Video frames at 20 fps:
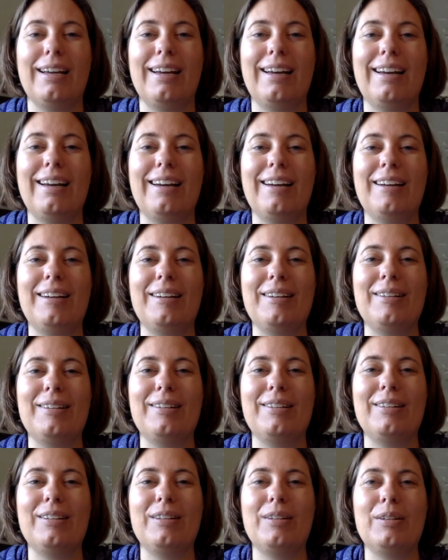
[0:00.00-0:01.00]

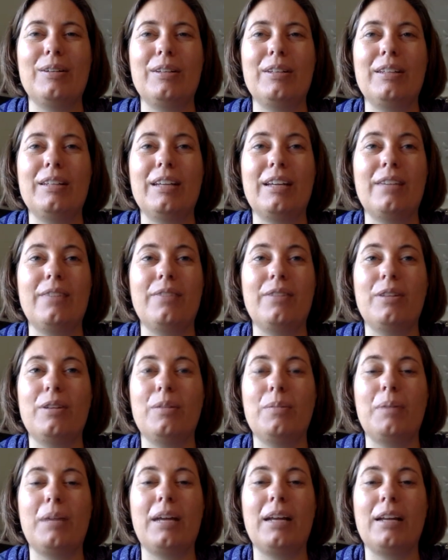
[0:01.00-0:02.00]
none of
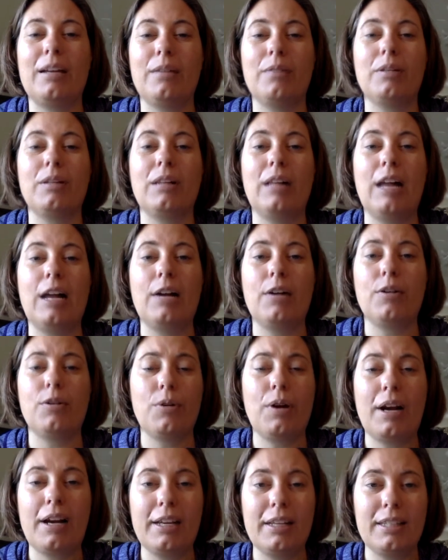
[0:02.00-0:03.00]
them had come to
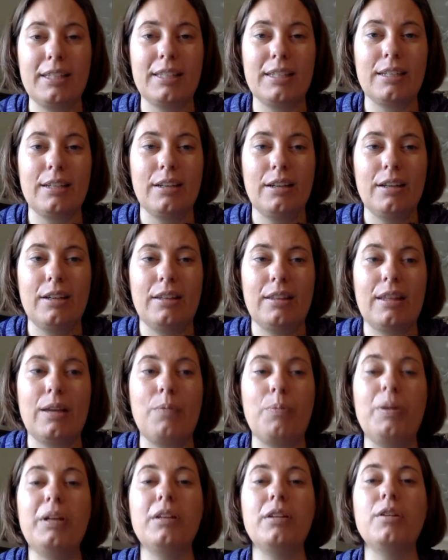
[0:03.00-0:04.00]
Christ
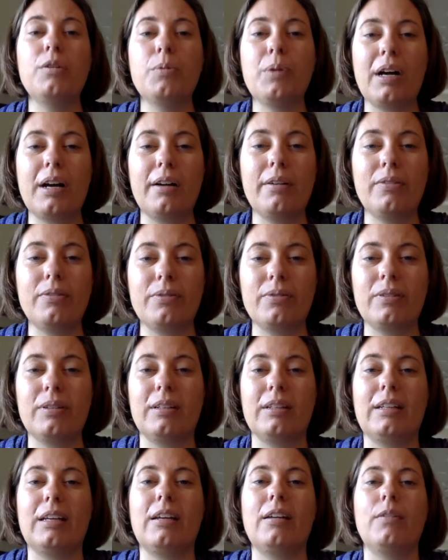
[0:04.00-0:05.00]
that we knew of.
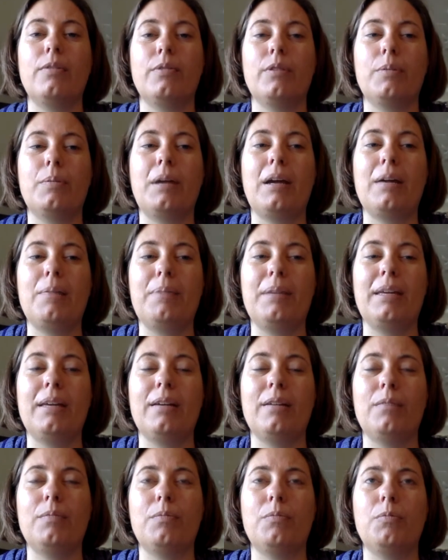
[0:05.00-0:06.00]
None of them had
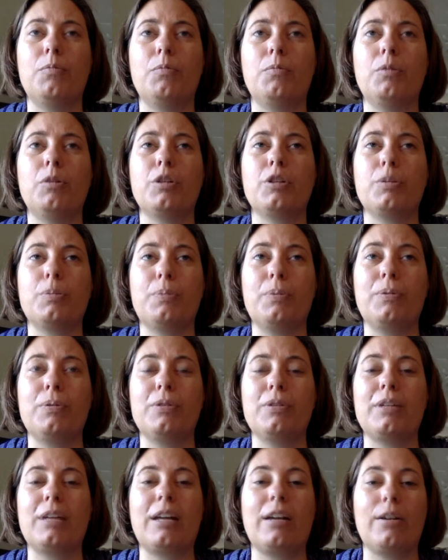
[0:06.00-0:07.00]
become
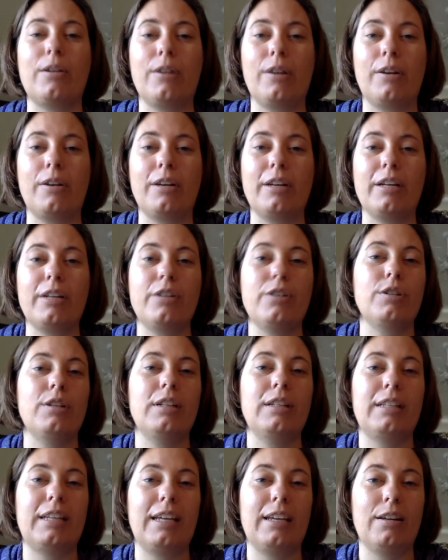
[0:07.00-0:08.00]
worshipers at our congregation
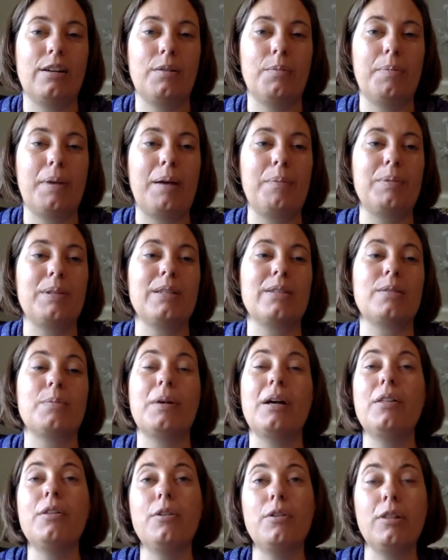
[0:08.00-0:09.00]
and taken on baptism,
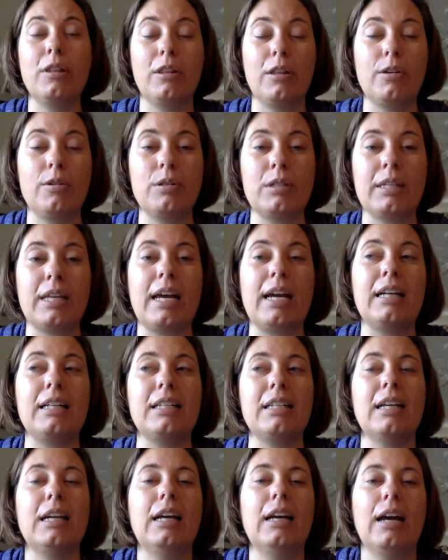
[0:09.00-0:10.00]
other than those
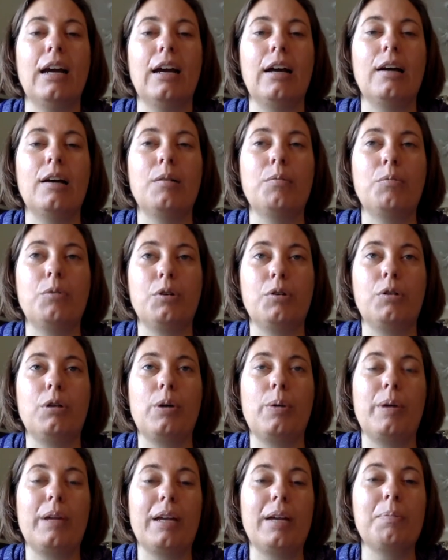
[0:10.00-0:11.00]
that were
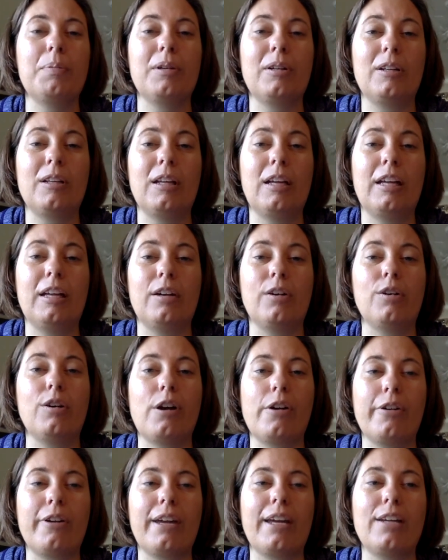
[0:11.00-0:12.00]
growing up in our
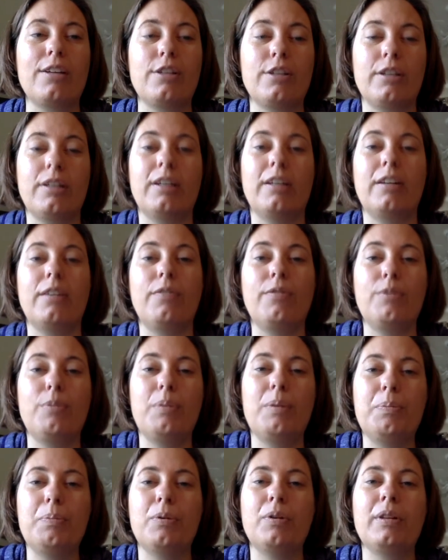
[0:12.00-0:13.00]
congregation and a few
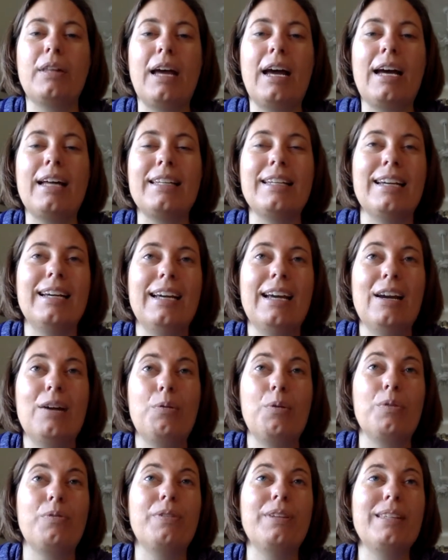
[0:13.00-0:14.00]
people that
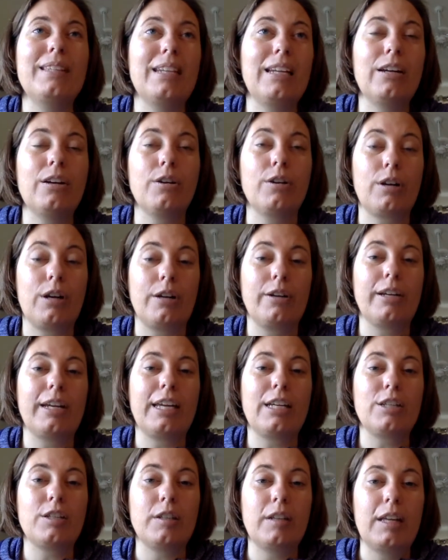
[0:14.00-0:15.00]
were visiting our
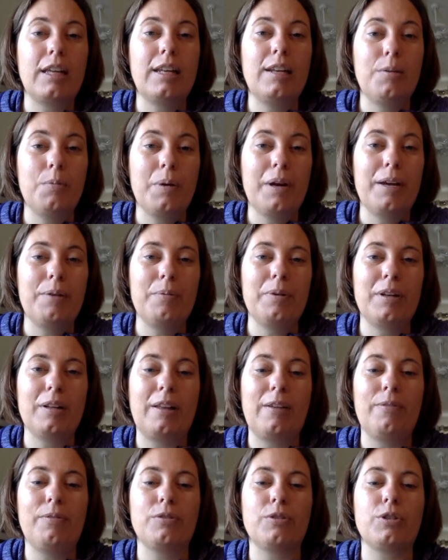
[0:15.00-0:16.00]
congregation anyway when
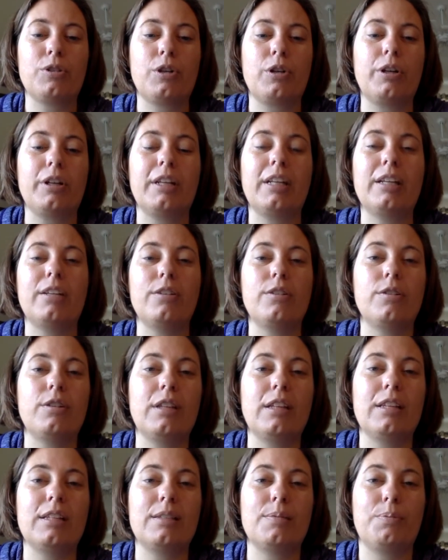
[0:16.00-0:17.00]
they first started into
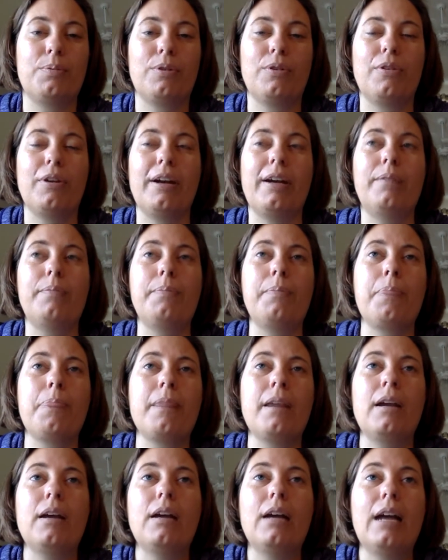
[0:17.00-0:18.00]
this program.
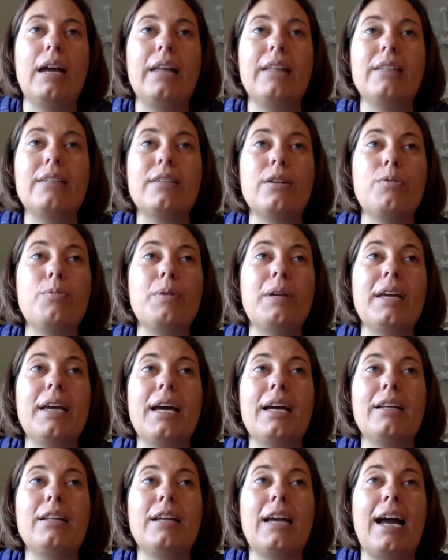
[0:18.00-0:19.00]
And so we
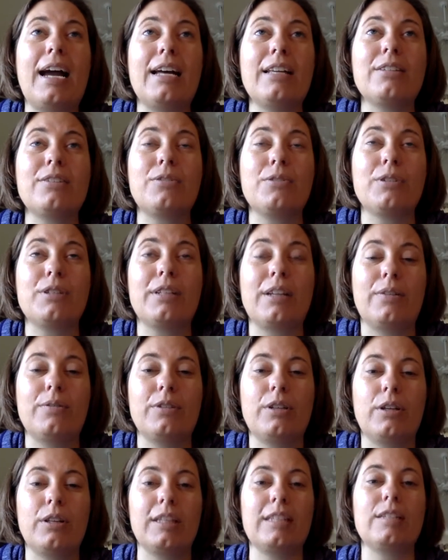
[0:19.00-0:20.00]
had to ask
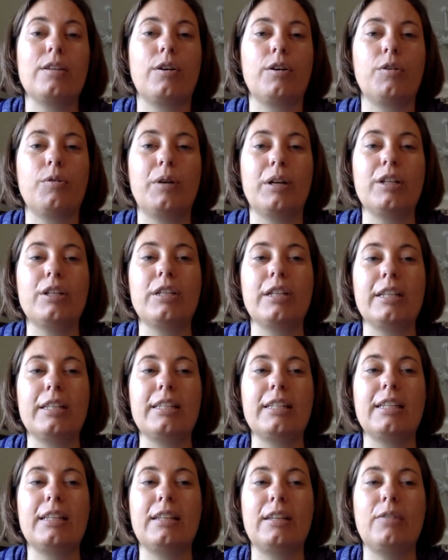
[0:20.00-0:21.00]
ourselves all these hard
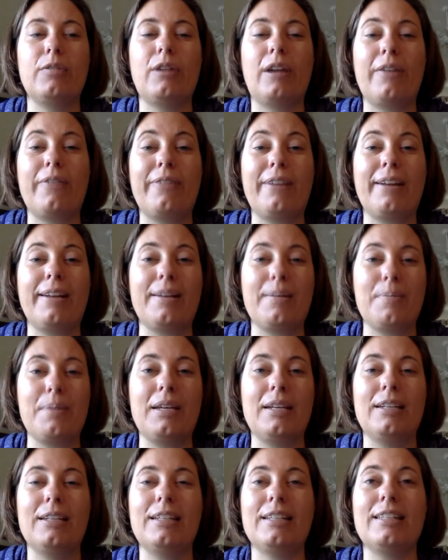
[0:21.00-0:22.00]
questions, and then I finally
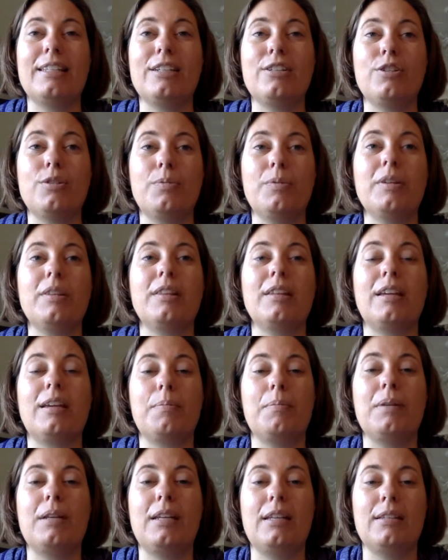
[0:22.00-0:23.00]
made a decision with the
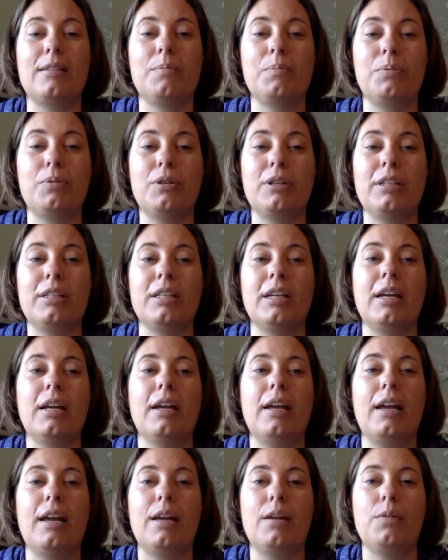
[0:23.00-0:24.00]
committee's input,
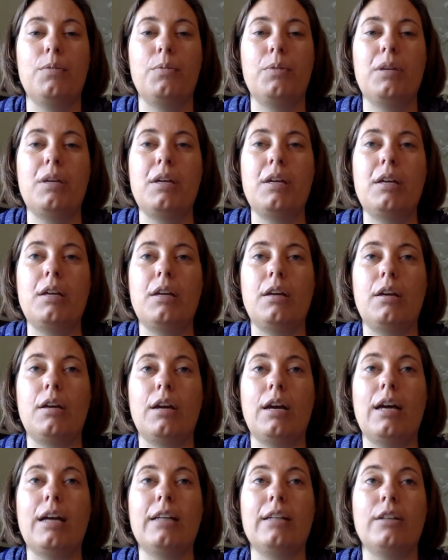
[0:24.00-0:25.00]
and we
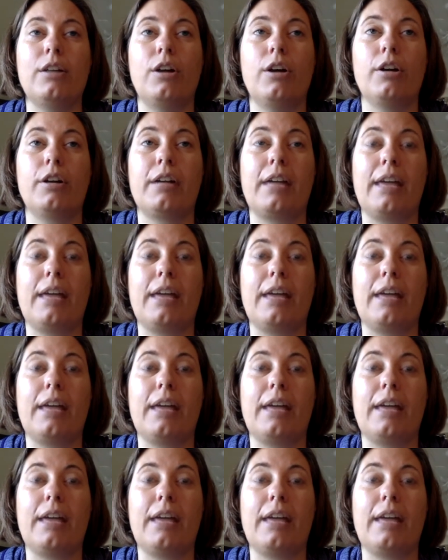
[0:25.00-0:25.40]
cut art